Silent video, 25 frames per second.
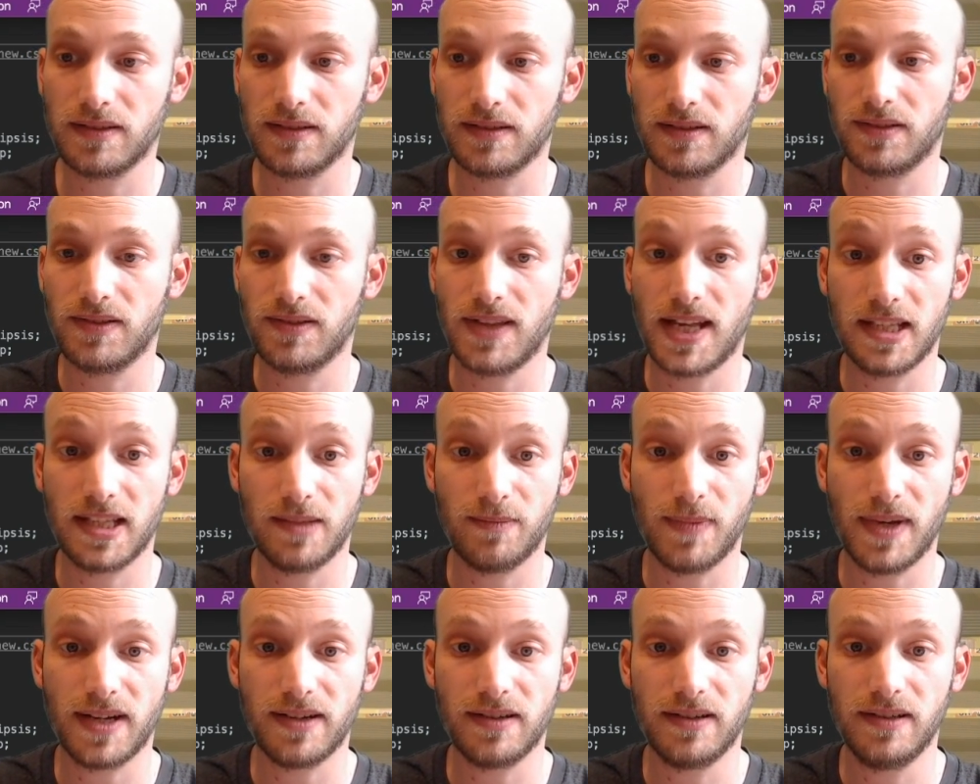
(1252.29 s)
So that's
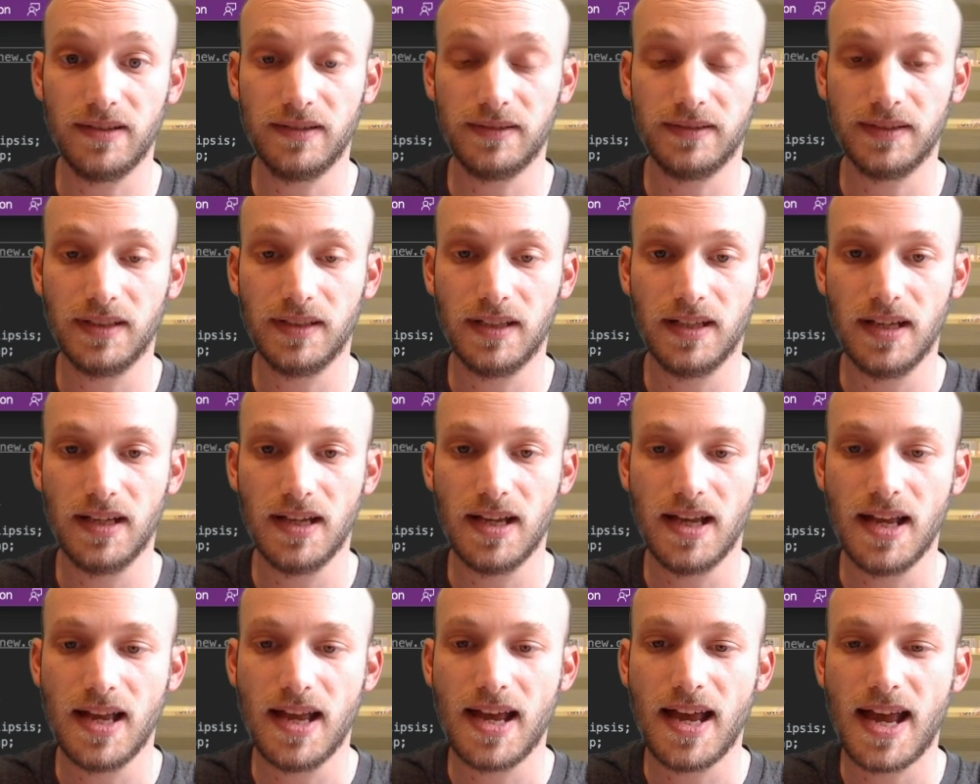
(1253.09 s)
better.
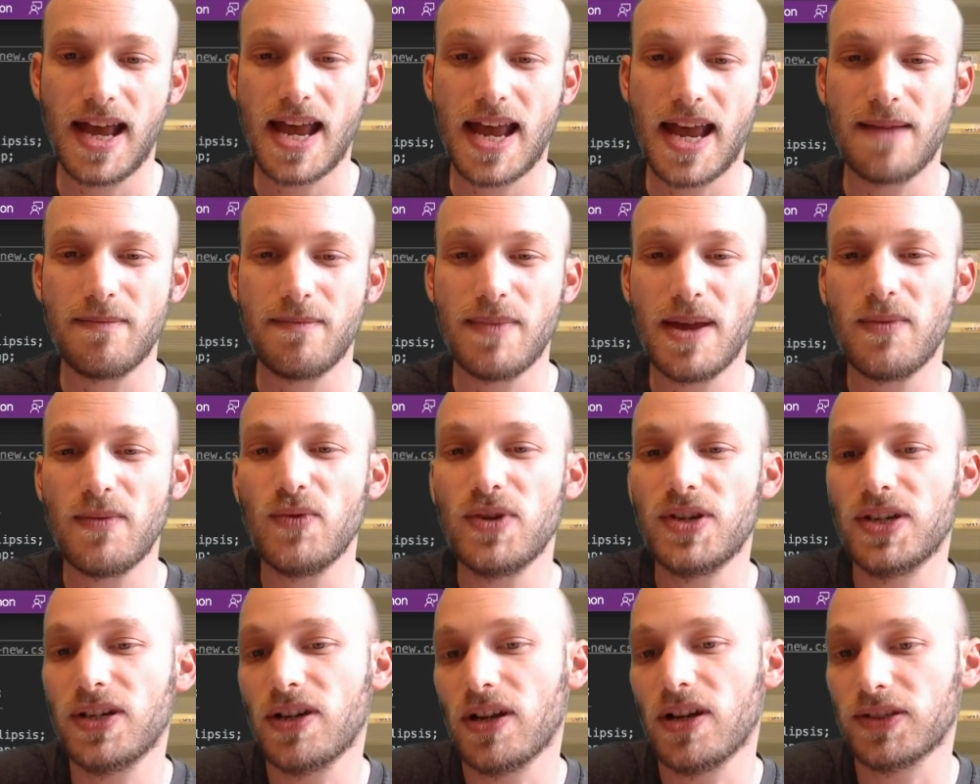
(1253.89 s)
And maybe
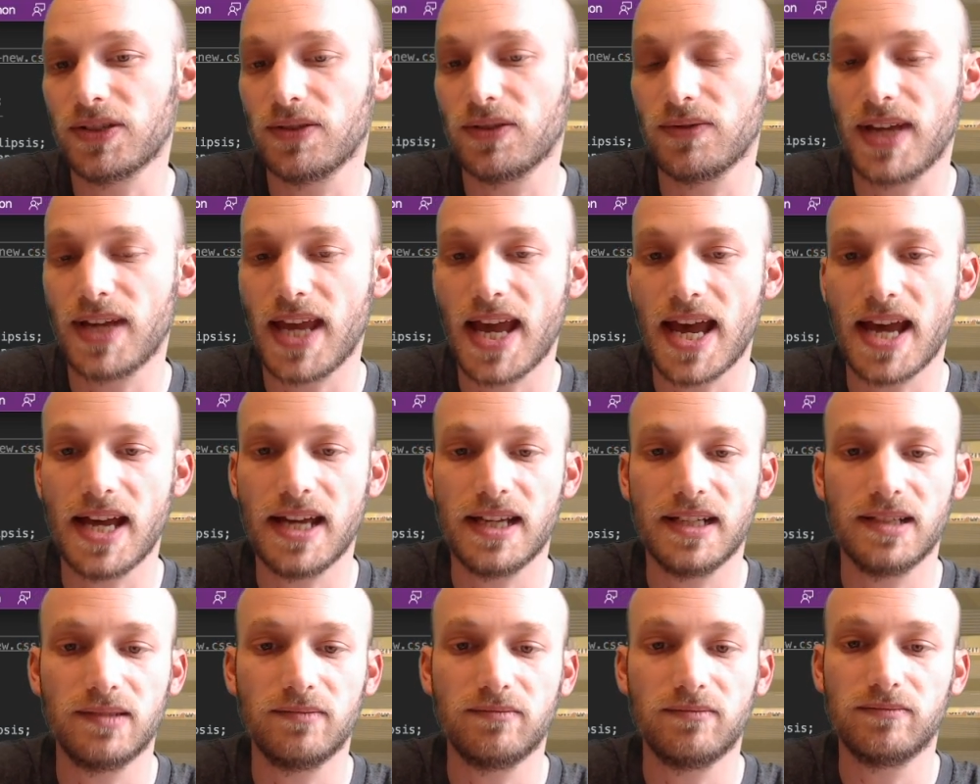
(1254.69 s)
we should also
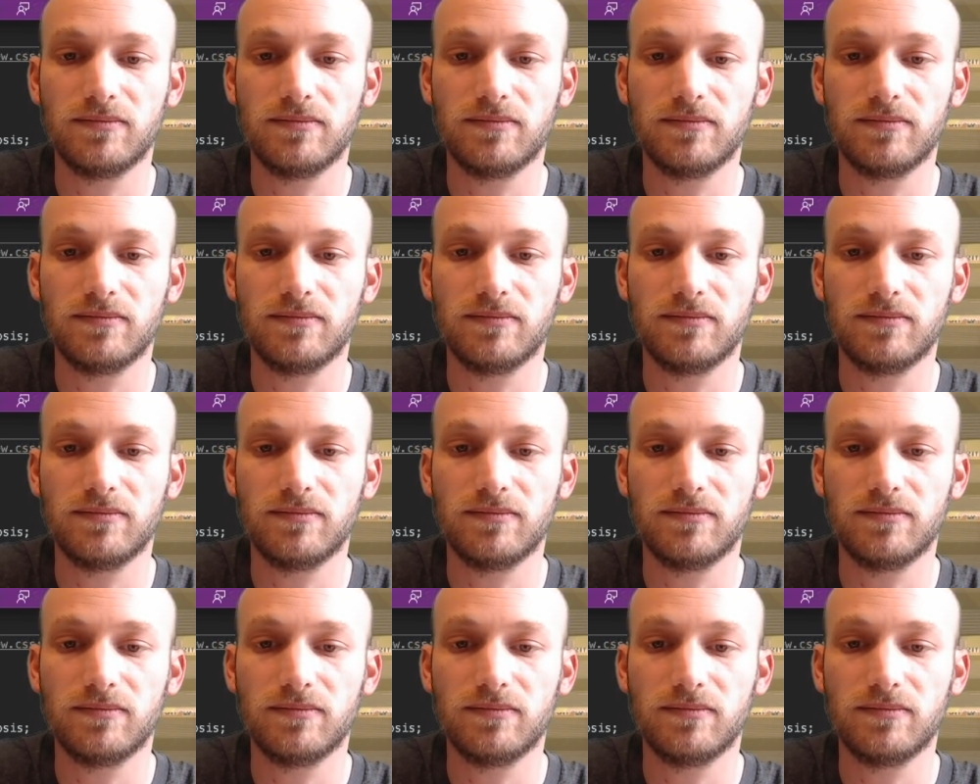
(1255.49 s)
get